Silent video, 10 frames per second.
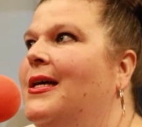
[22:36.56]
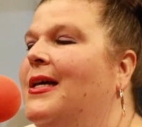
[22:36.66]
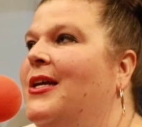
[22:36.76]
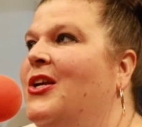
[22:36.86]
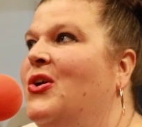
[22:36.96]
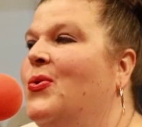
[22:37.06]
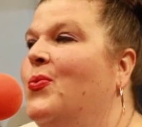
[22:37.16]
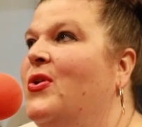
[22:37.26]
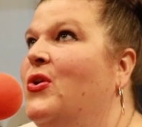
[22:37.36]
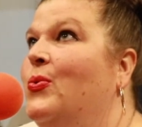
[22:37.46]

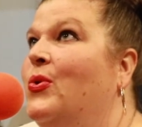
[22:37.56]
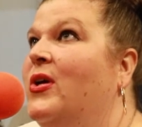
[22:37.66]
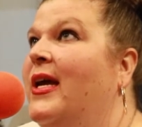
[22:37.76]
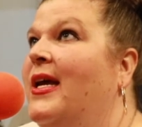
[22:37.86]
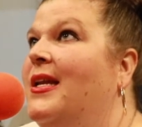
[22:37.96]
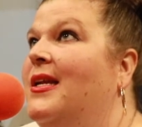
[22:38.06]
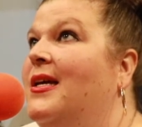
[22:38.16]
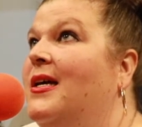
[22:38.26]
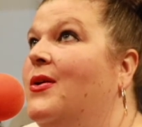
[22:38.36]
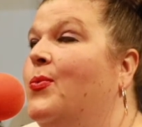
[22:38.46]
when you look at
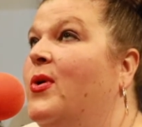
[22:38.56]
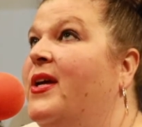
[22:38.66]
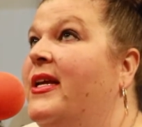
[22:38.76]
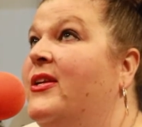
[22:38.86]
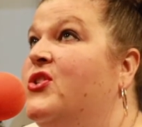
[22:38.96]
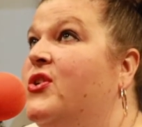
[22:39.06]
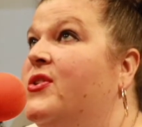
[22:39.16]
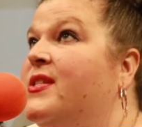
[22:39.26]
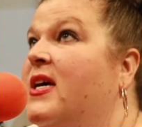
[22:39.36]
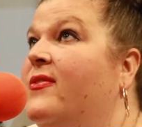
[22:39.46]
what
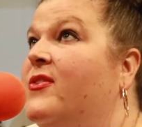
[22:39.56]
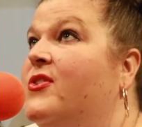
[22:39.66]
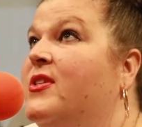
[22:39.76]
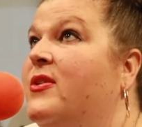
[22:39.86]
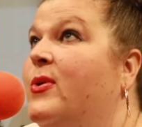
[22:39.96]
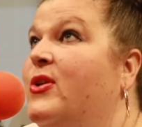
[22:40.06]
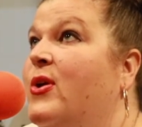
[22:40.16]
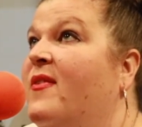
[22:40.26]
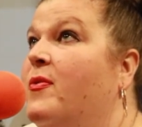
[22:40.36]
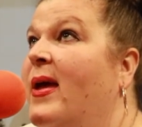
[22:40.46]
insurance covers and what you
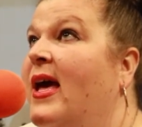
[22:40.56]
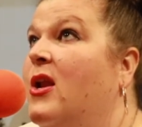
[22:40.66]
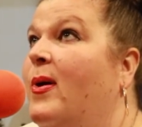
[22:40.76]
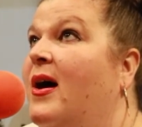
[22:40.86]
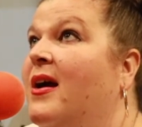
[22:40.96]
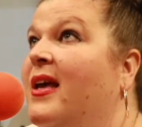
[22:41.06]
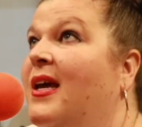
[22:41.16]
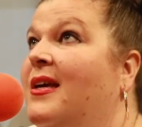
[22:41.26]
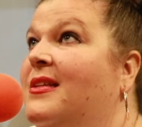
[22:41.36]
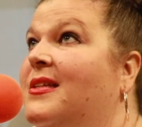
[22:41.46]
have to pay out of
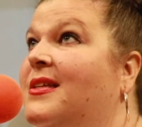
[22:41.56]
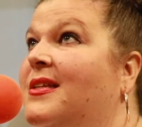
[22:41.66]
pocket